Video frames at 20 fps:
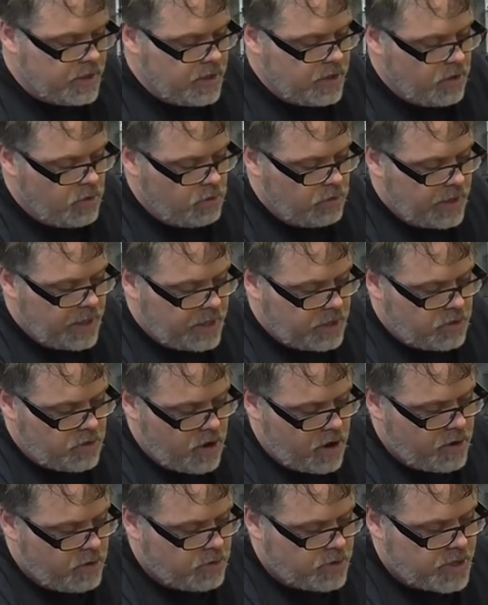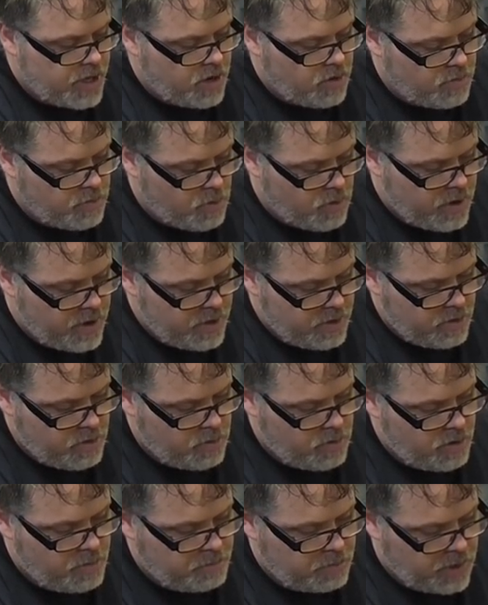Good old electronos out, boys.
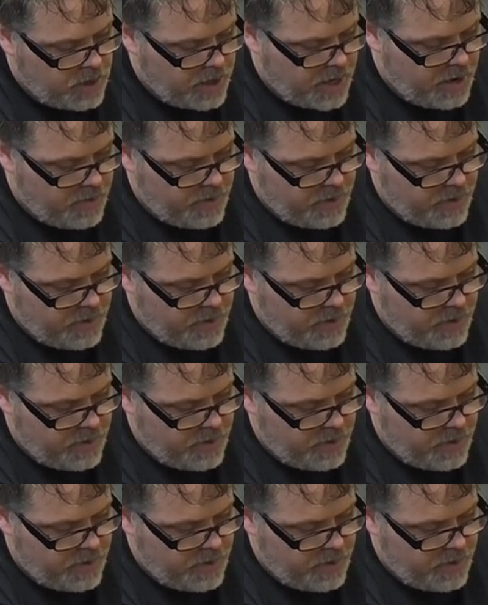So unplug